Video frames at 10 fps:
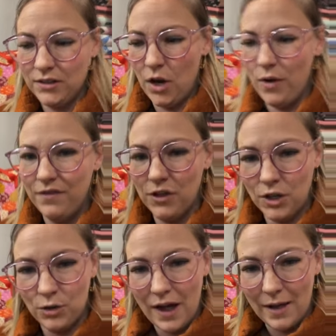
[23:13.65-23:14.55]
So if
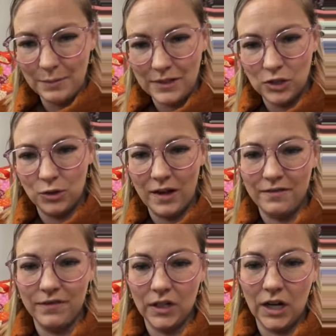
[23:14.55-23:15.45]
you happen to
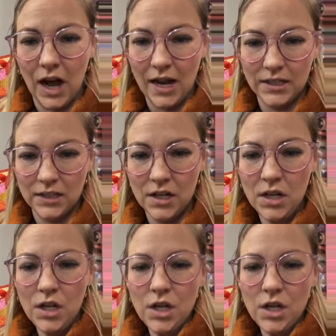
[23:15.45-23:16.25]
have forgot